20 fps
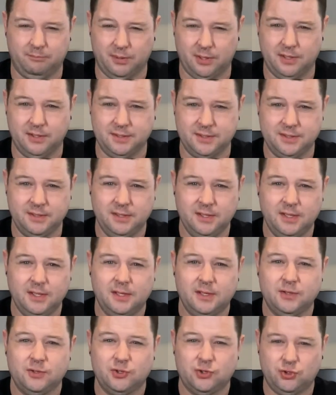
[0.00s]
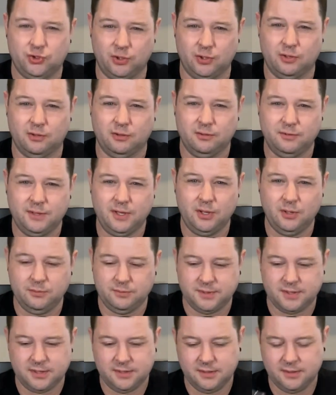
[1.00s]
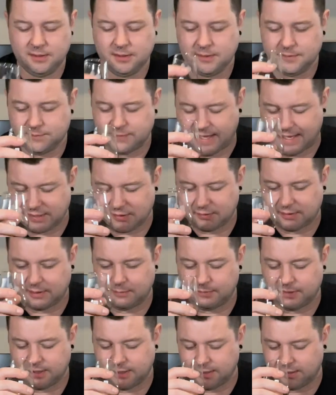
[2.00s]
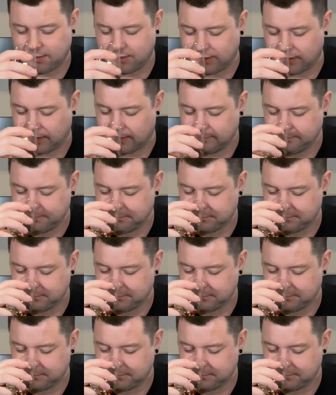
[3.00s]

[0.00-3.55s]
burnt sugar note. That's what I'm getting here.